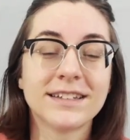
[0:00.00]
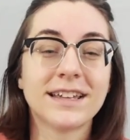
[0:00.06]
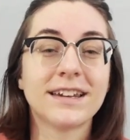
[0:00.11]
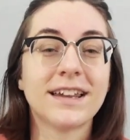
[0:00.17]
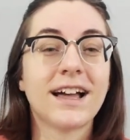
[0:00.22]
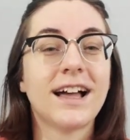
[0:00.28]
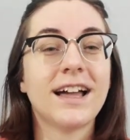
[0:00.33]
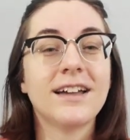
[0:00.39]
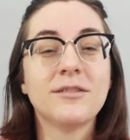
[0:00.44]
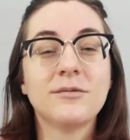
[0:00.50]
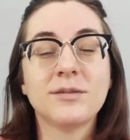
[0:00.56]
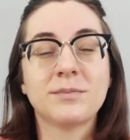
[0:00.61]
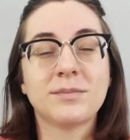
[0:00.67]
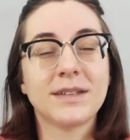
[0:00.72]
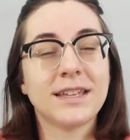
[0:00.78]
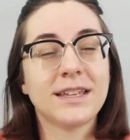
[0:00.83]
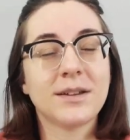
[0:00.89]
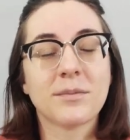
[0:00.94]
then I
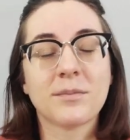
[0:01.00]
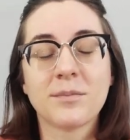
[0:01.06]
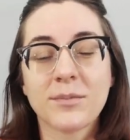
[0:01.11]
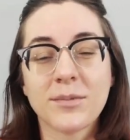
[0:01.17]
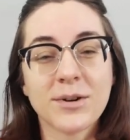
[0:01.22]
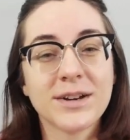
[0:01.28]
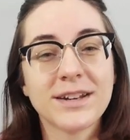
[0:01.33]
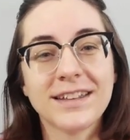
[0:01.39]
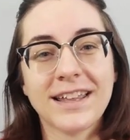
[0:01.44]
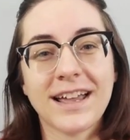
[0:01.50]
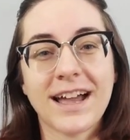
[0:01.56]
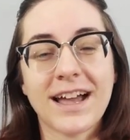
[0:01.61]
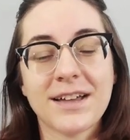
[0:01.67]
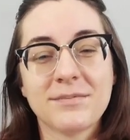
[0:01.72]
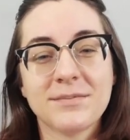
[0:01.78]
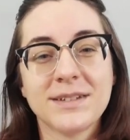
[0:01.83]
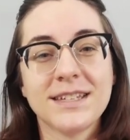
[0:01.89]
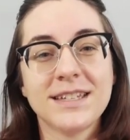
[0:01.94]
would be more than
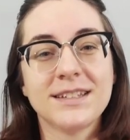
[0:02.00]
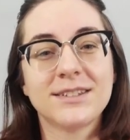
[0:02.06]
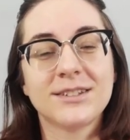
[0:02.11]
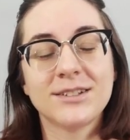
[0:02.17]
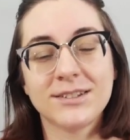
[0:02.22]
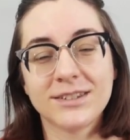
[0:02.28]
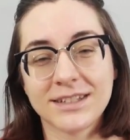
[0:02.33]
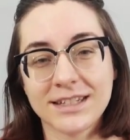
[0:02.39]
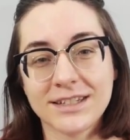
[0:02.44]
happy to